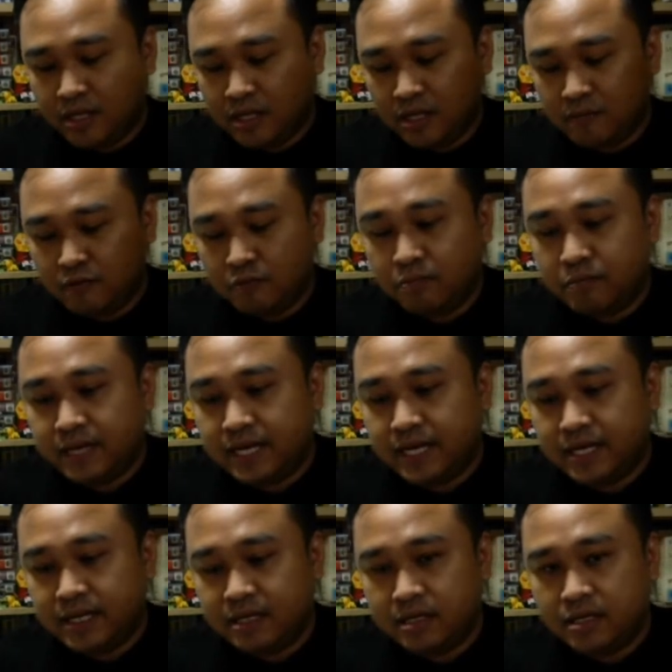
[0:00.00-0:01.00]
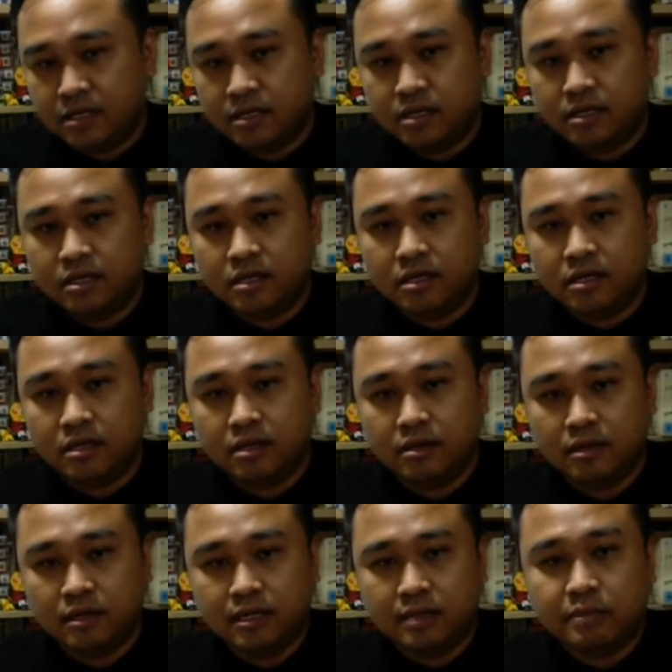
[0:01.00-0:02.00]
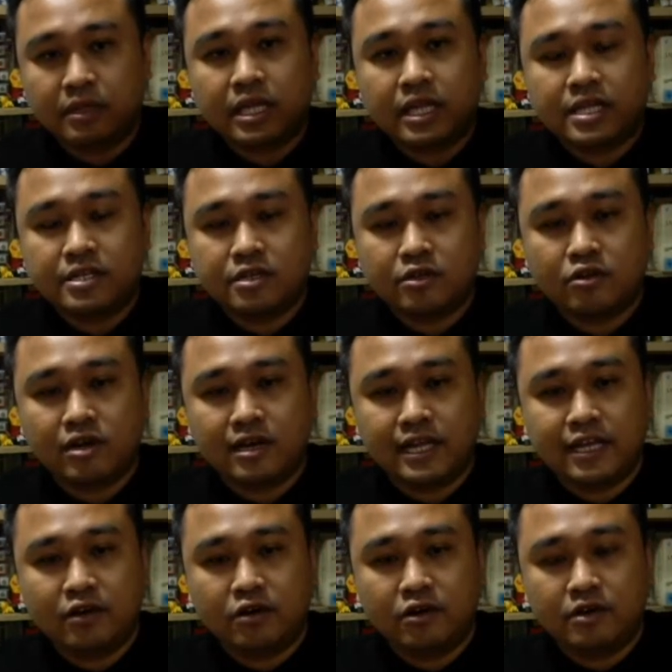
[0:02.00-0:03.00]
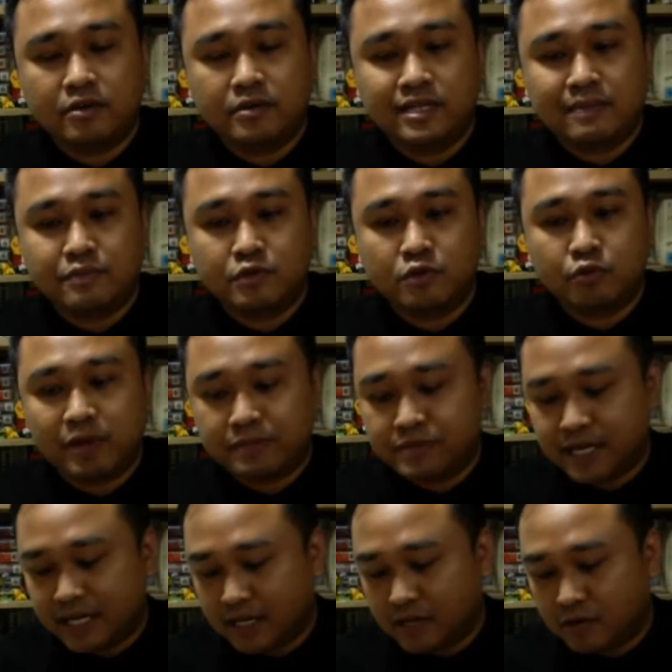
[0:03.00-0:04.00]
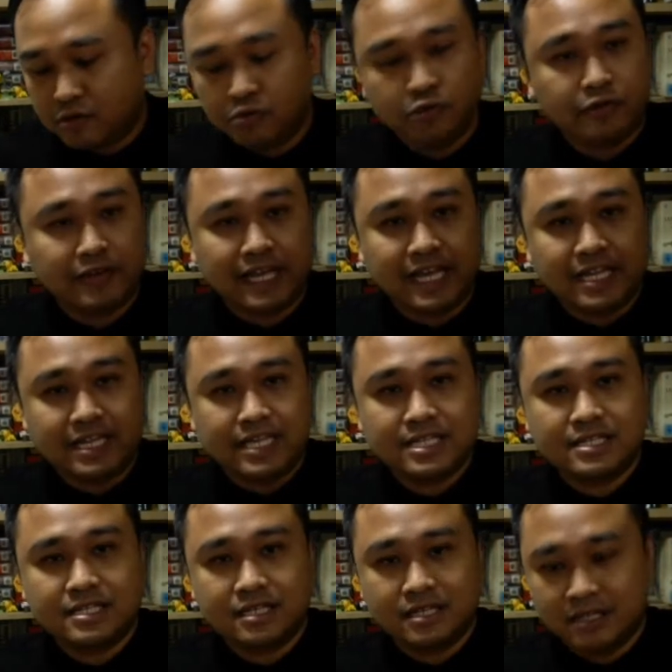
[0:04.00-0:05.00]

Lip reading: if you buy the limited edition online on Samsung website now, you will get this,